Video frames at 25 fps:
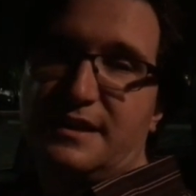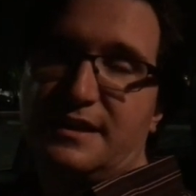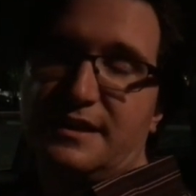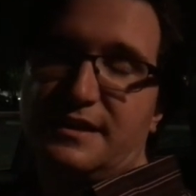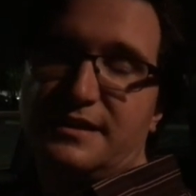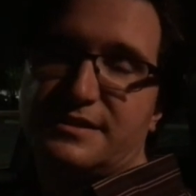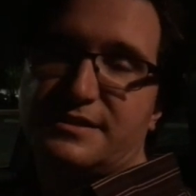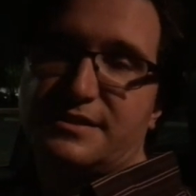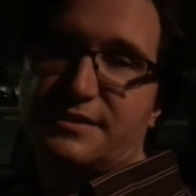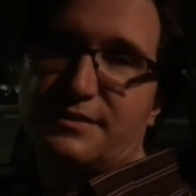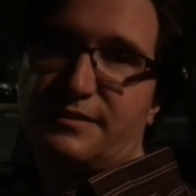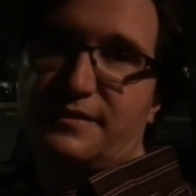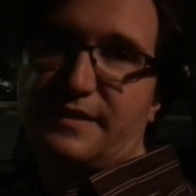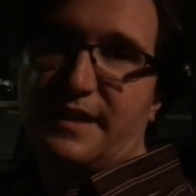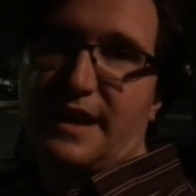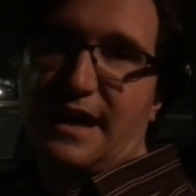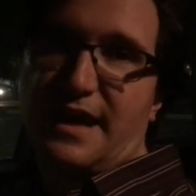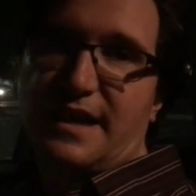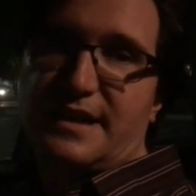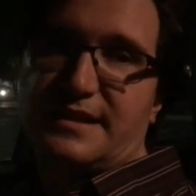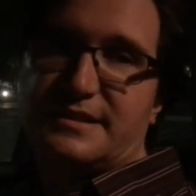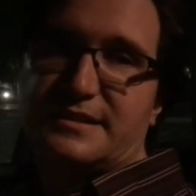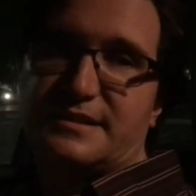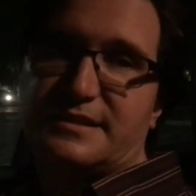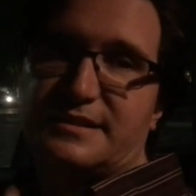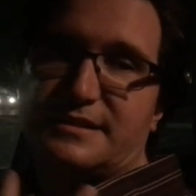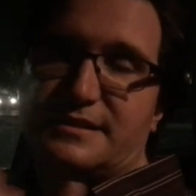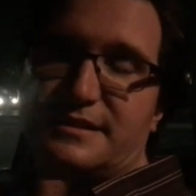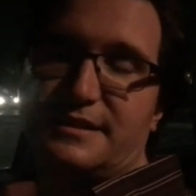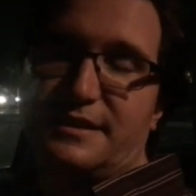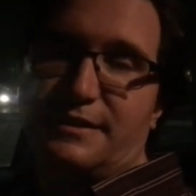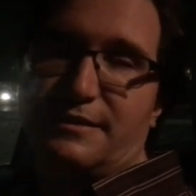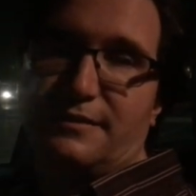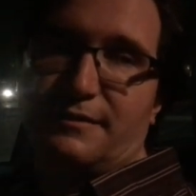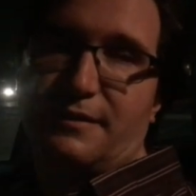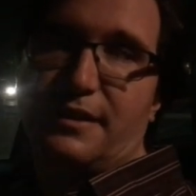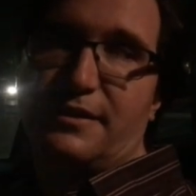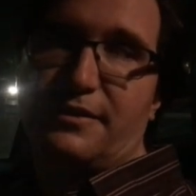so that
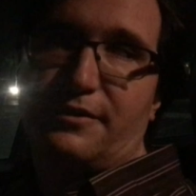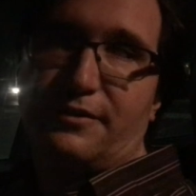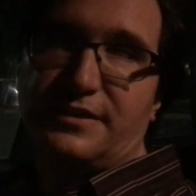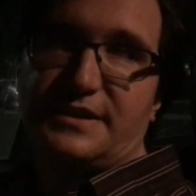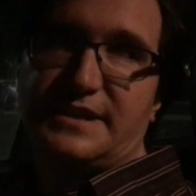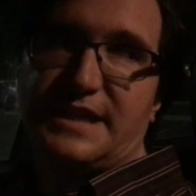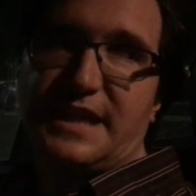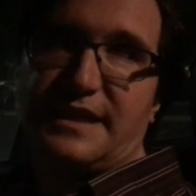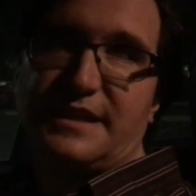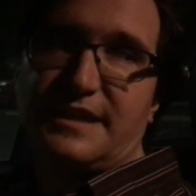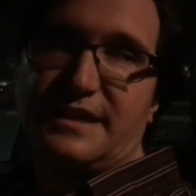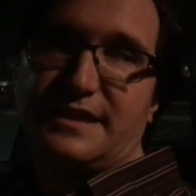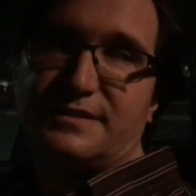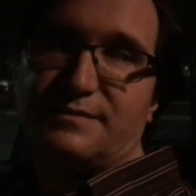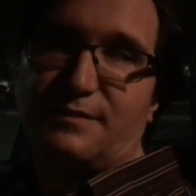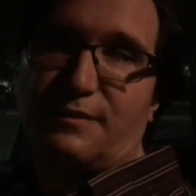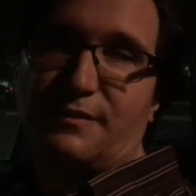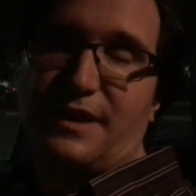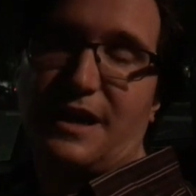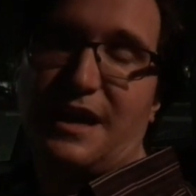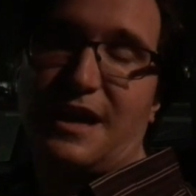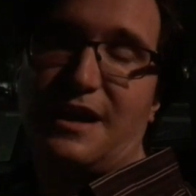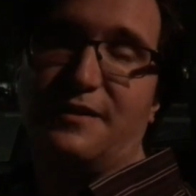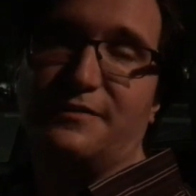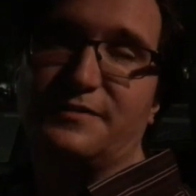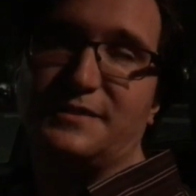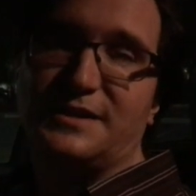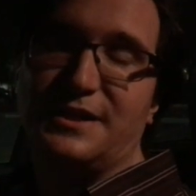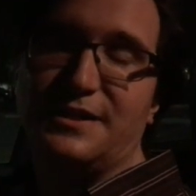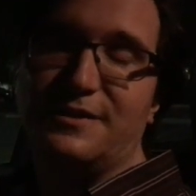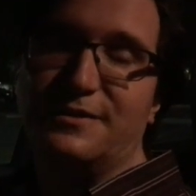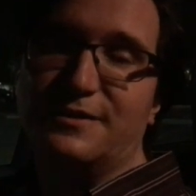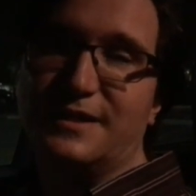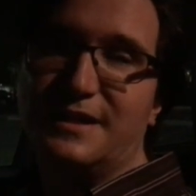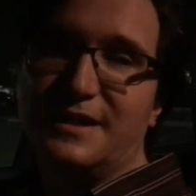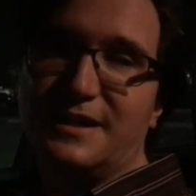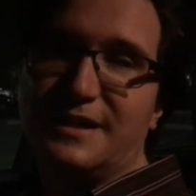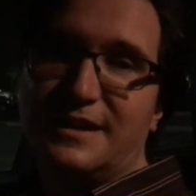you know other attendees won't have
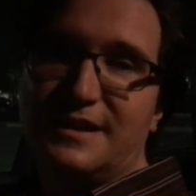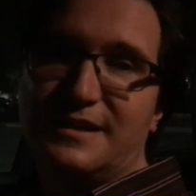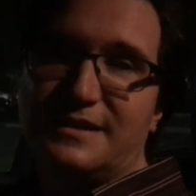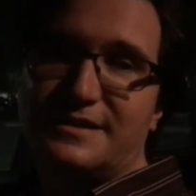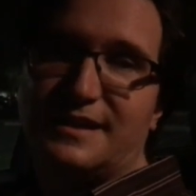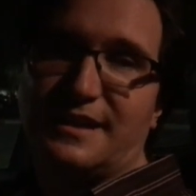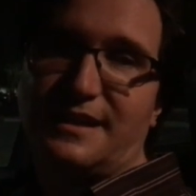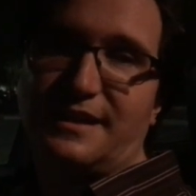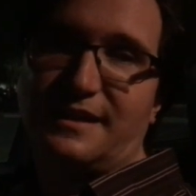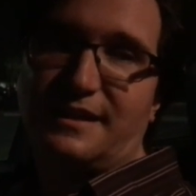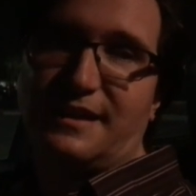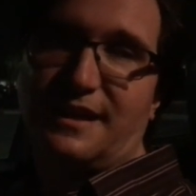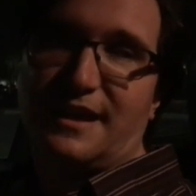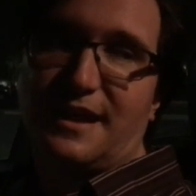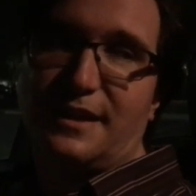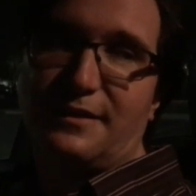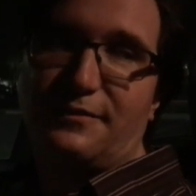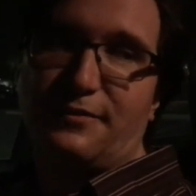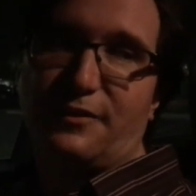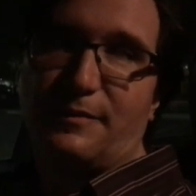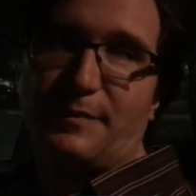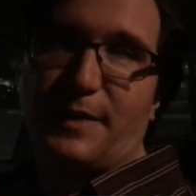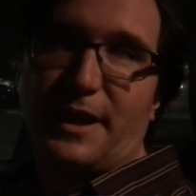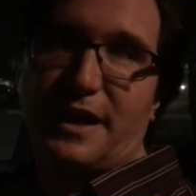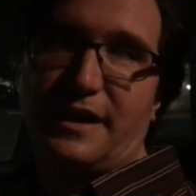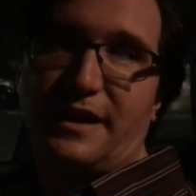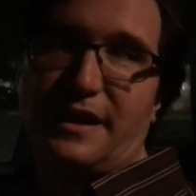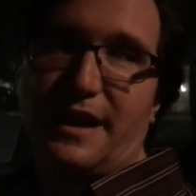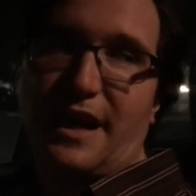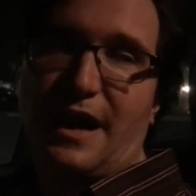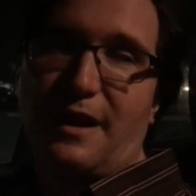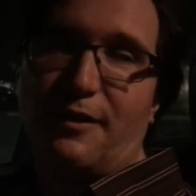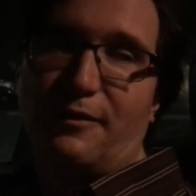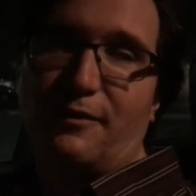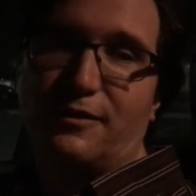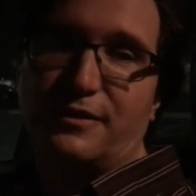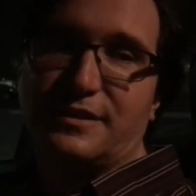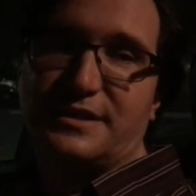to sit in line for about an
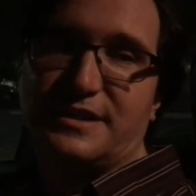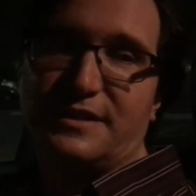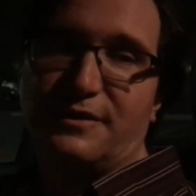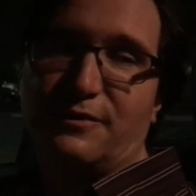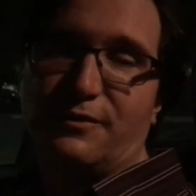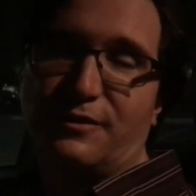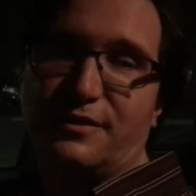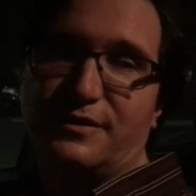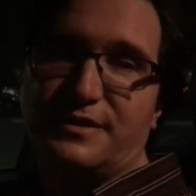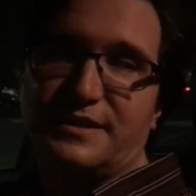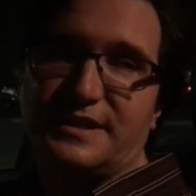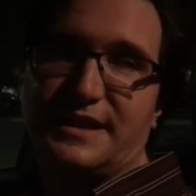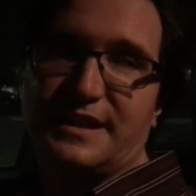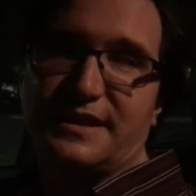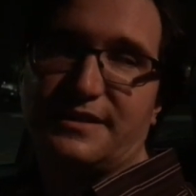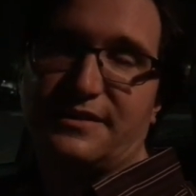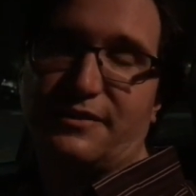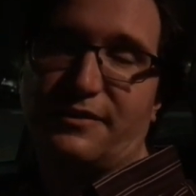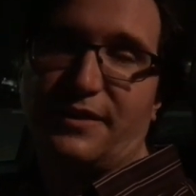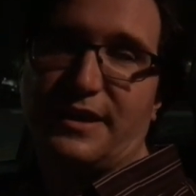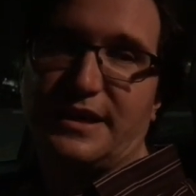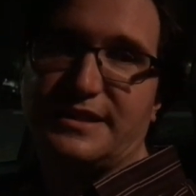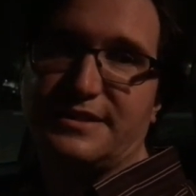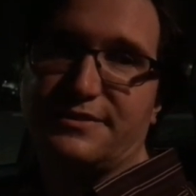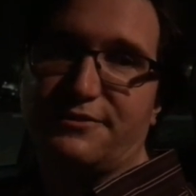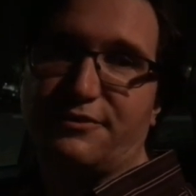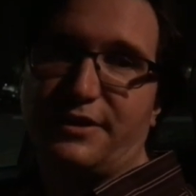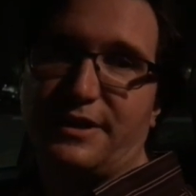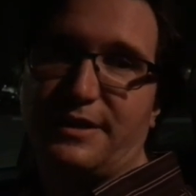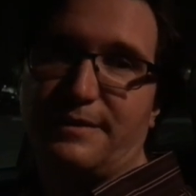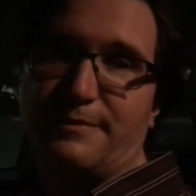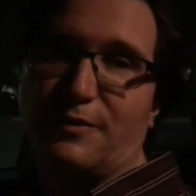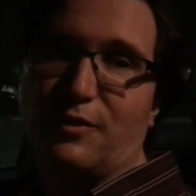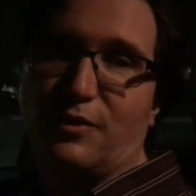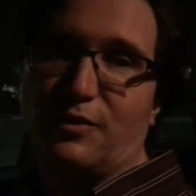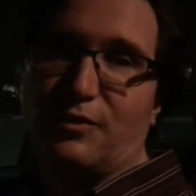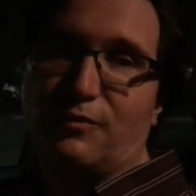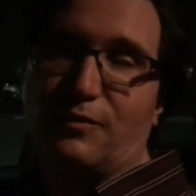hour in order to get their ice
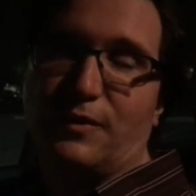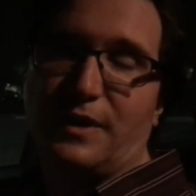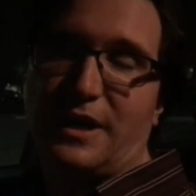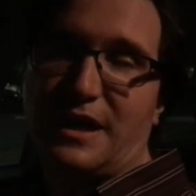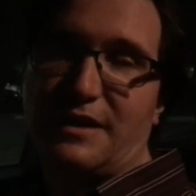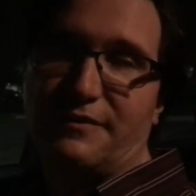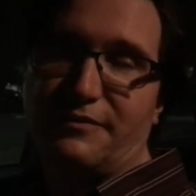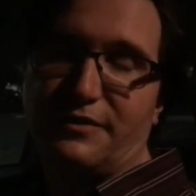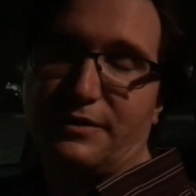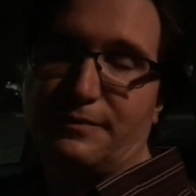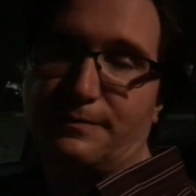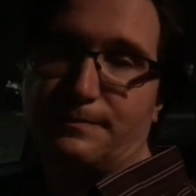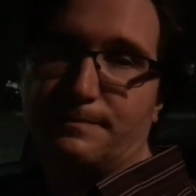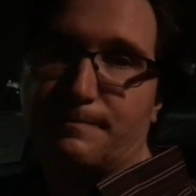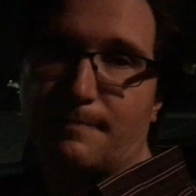cream or what have you.